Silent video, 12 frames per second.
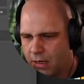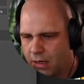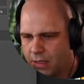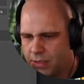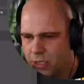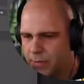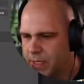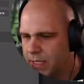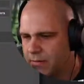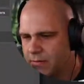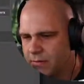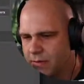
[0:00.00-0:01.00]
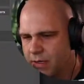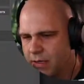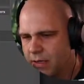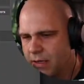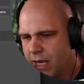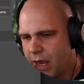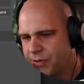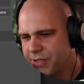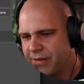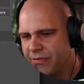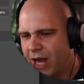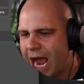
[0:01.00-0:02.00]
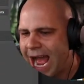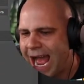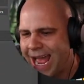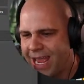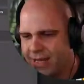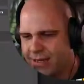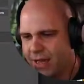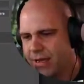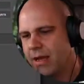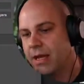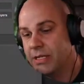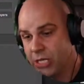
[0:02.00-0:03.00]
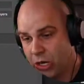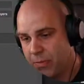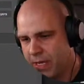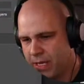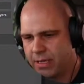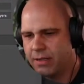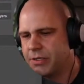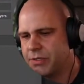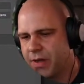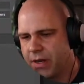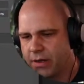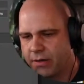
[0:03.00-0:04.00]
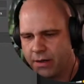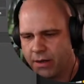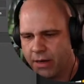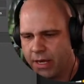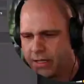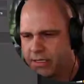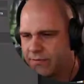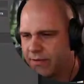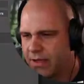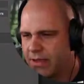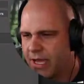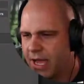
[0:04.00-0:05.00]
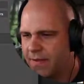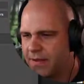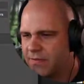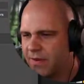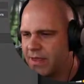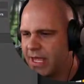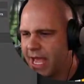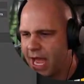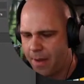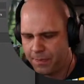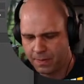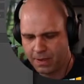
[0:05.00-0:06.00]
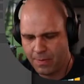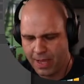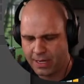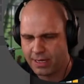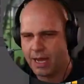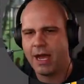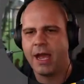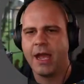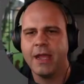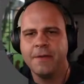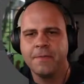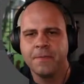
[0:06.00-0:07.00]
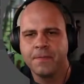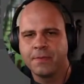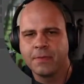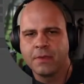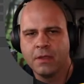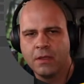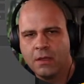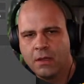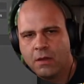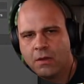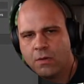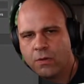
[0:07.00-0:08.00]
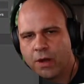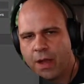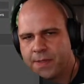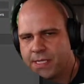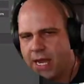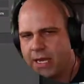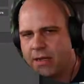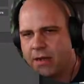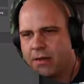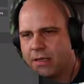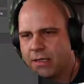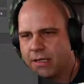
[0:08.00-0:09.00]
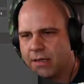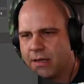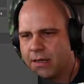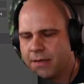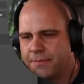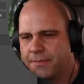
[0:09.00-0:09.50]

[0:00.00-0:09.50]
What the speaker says: Adobe. I was looking for I, not Adobe Illustrator. All right, let's find that. Let's find the app, Command I. Grab this icon and click on it.